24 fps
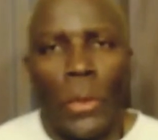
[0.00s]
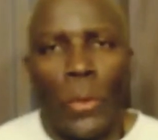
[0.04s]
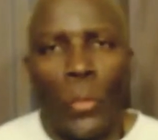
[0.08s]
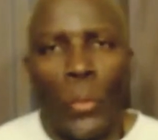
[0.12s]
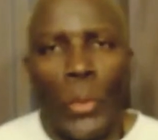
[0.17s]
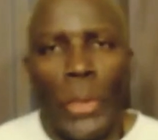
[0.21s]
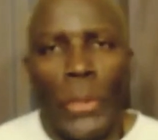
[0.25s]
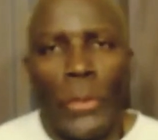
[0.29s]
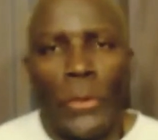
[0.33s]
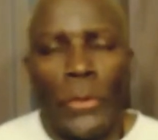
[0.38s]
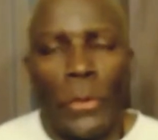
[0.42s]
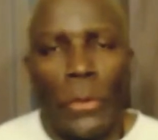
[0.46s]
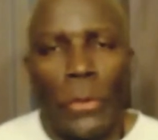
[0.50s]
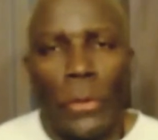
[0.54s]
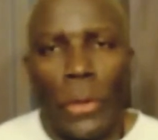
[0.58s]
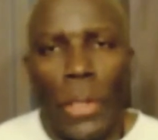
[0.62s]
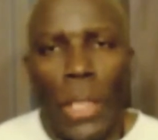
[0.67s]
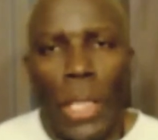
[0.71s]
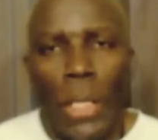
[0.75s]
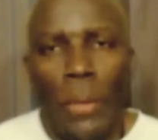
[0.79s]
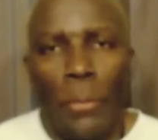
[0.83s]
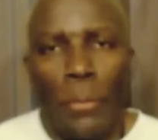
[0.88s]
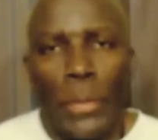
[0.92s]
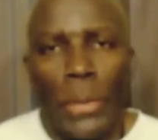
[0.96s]
We should
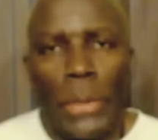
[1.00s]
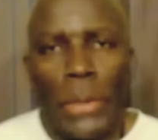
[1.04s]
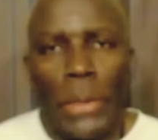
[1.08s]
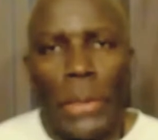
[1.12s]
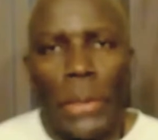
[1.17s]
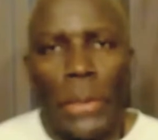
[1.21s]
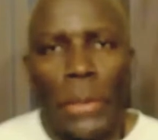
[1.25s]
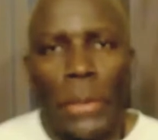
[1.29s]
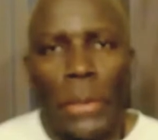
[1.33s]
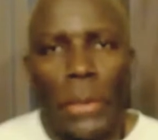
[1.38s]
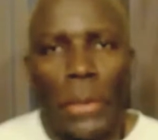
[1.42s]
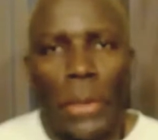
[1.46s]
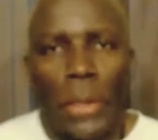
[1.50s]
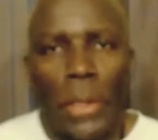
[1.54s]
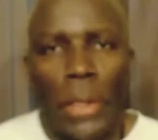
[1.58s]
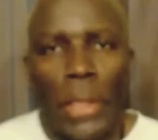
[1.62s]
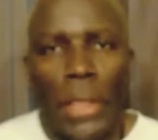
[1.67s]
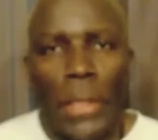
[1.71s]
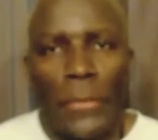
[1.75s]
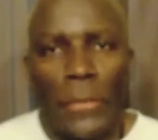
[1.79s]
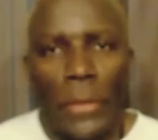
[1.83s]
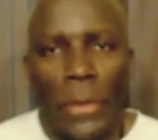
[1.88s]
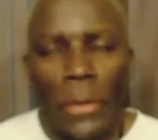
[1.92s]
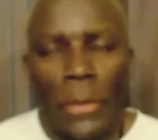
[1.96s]
not be,
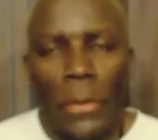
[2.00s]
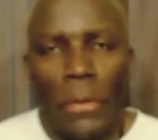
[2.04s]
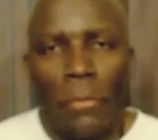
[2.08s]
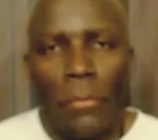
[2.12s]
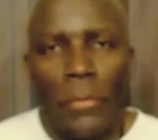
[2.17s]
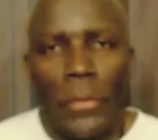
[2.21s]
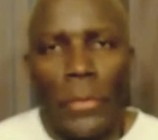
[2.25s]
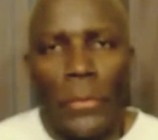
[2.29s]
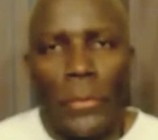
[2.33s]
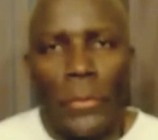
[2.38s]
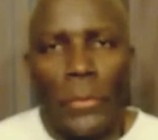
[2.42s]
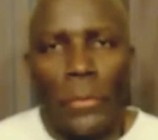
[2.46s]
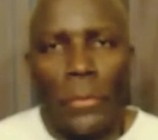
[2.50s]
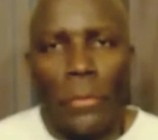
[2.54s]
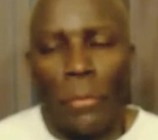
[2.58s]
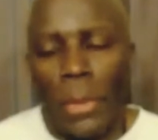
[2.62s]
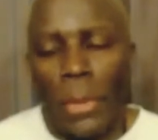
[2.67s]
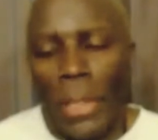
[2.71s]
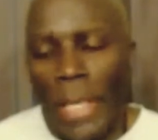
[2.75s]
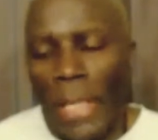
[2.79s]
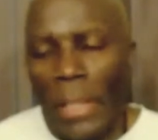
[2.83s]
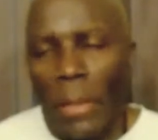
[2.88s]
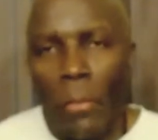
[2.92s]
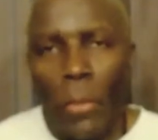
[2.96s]
as individual,
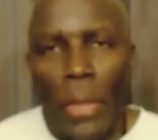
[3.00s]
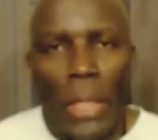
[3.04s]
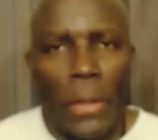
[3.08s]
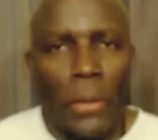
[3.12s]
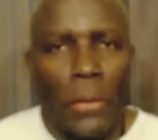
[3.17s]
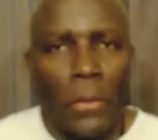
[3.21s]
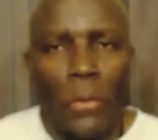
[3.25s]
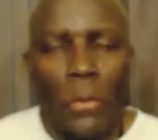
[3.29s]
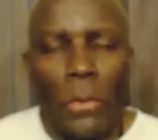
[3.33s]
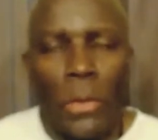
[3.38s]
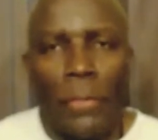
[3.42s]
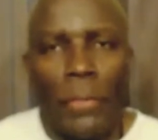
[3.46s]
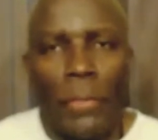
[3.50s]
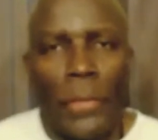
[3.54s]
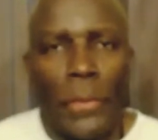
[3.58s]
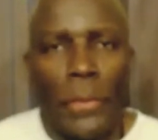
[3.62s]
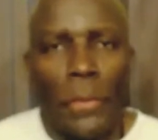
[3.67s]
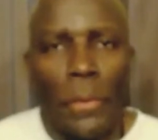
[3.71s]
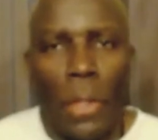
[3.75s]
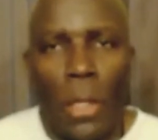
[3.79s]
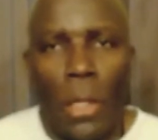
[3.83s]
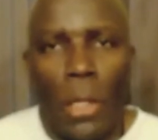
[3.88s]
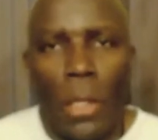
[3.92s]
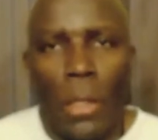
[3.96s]
black, white, or whoever
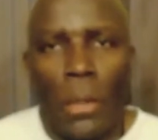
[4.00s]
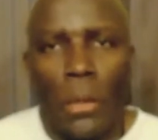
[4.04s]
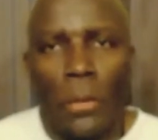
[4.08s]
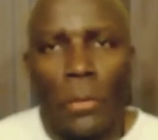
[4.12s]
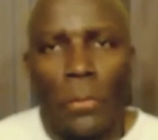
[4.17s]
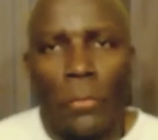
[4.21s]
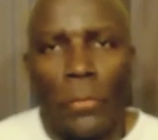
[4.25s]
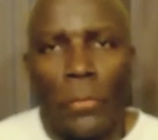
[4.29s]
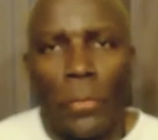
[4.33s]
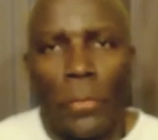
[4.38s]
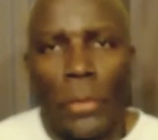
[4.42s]
you are,